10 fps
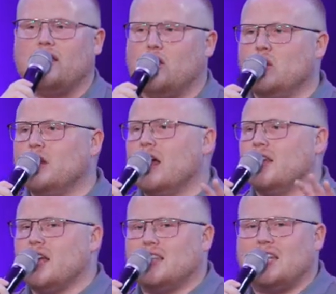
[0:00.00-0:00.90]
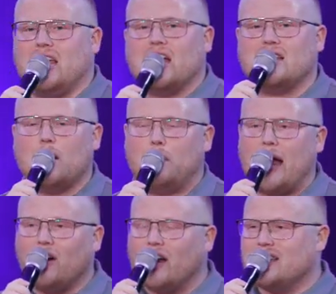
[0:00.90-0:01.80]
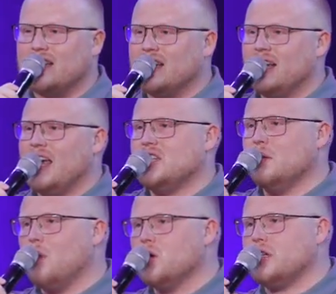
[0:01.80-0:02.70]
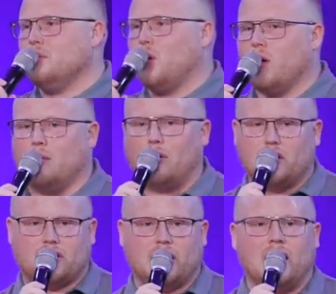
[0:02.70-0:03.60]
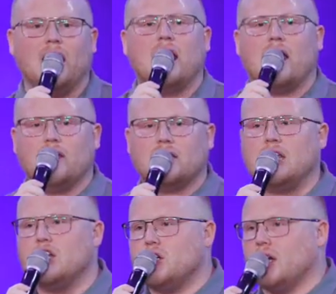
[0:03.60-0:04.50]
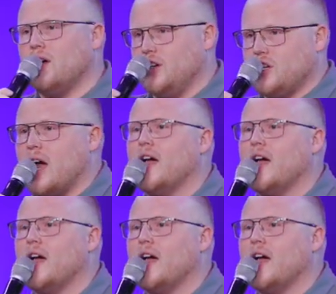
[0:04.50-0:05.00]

you, a, a, t a parent is the most important person in the teaching of a